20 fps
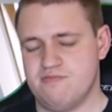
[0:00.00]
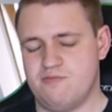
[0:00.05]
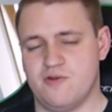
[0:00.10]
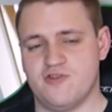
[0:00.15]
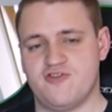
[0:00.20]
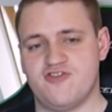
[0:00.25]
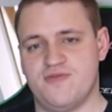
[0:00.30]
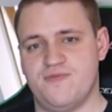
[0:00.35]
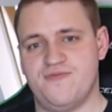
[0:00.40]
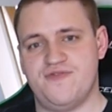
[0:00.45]

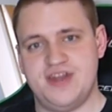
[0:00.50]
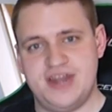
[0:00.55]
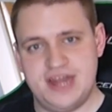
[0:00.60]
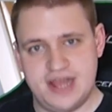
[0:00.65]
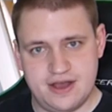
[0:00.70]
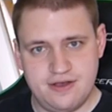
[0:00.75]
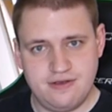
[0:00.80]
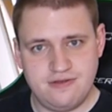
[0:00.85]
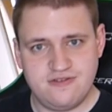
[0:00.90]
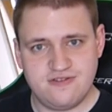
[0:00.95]
watched some
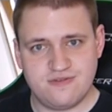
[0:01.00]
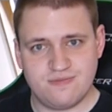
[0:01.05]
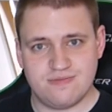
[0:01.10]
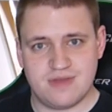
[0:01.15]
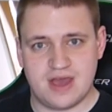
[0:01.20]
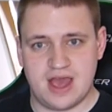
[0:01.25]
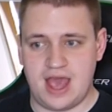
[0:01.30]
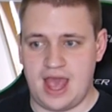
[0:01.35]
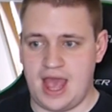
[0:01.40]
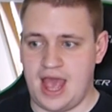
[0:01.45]
videos,
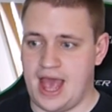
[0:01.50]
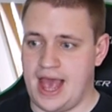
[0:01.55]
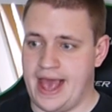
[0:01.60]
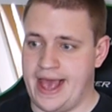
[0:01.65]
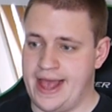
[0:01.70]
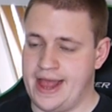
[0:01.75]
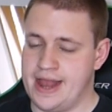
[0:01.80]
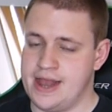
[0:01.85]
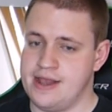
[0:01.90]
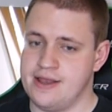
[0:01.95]

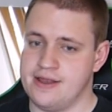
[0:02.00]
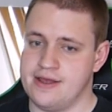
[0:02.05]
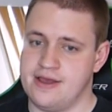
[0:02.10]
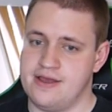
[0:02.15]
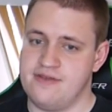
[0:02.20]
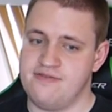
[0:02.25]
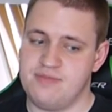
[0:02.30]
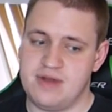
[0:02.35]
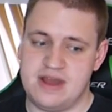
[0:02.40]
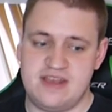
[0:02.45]
and
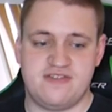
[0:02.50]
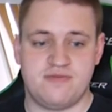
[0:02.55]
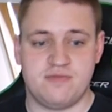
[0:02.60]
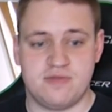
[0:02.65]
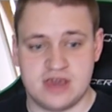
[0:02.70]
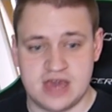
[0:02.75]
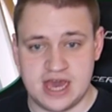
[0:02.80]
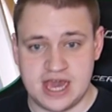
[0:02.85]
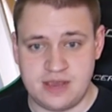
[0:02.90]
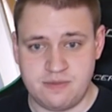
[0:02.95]
I've played
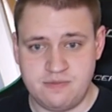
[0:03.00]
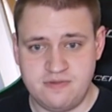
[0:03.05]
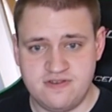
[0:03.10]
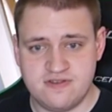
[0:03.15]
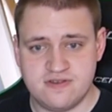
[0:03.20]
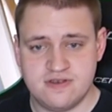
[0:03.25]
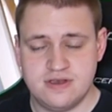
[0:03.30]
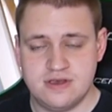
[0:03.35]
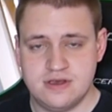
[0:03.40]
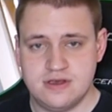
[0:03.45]
some
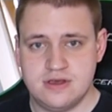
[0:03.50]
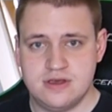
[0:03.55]
games